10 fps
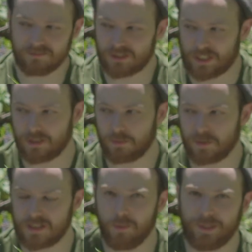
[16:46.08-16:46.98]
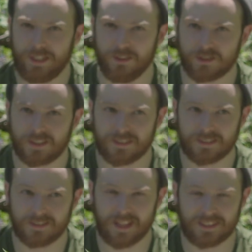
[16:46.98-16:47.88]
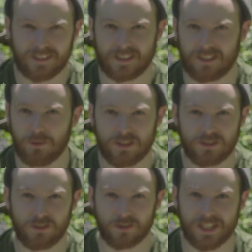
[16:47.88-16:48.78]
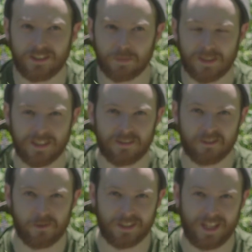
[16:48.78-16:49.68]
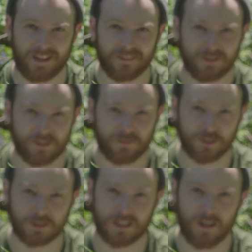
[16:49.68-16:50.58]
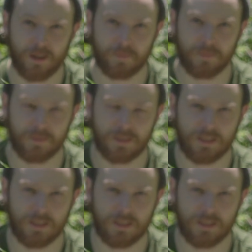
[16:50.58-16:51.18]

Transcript: share it with someone else, because that's the closest you'll get to playing through it again for the first time.